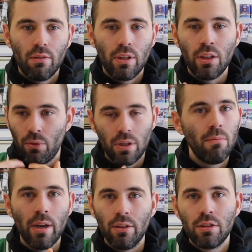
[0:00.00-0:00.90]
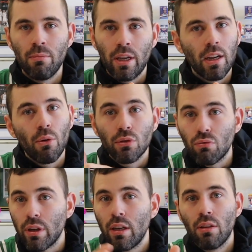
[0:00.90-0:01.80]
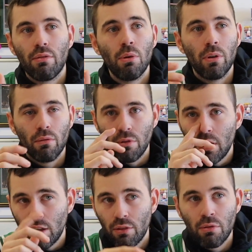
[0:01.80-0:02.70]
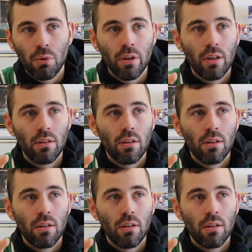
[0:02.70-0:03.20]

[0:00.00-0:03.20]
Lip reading: you know, emailed to me, and I was reading through it.